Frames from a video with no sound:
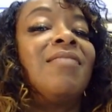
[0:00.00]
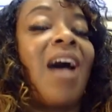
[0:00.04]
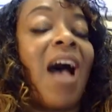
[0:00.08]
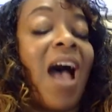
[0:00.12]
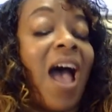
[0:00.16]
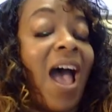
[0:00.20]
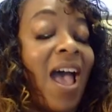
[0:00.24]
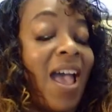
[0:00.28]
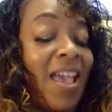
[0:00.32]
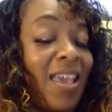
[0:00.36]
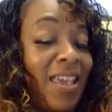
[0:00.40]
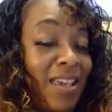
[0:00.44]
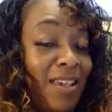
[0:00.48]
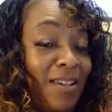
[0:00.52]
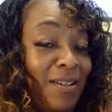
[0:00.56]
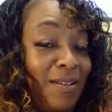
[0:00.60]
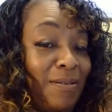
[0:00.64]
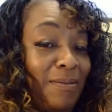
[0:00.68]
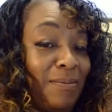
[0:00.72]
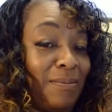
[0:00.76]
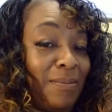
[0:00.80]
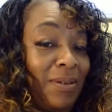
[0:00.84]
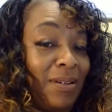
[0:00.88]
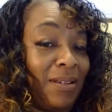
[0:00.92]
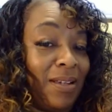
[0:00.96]
I
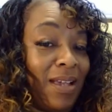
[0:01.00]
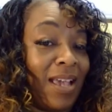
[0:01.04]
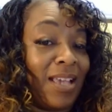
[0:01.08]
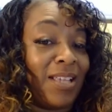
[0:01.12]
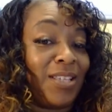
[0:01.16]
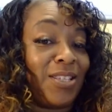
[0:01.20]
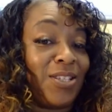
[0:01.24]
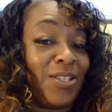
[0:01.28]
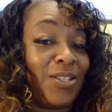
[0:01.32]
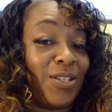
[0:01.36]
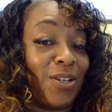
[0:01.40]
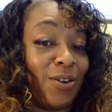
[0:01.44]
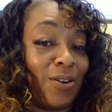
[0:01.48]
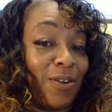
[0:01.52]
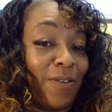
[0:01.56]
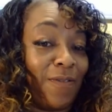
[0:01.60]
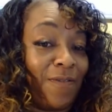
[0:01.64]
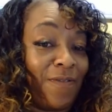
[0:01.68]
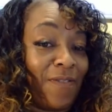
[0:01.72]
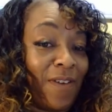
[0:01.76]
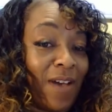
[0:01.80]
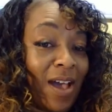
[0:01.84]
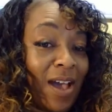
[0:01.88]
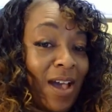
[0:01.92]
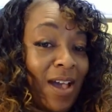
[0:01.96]
am a
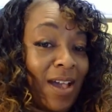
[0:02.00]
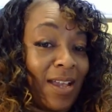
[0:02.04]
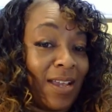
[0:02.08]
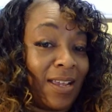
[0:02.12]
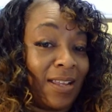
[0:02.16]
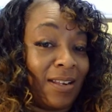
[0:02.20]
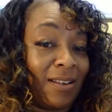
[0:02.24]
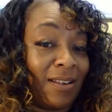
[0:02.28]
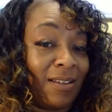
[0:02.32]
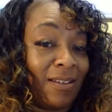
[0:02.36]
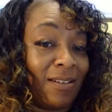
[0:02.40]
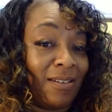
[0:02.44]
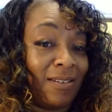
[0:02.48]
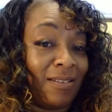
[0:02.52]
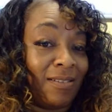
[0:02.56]
certified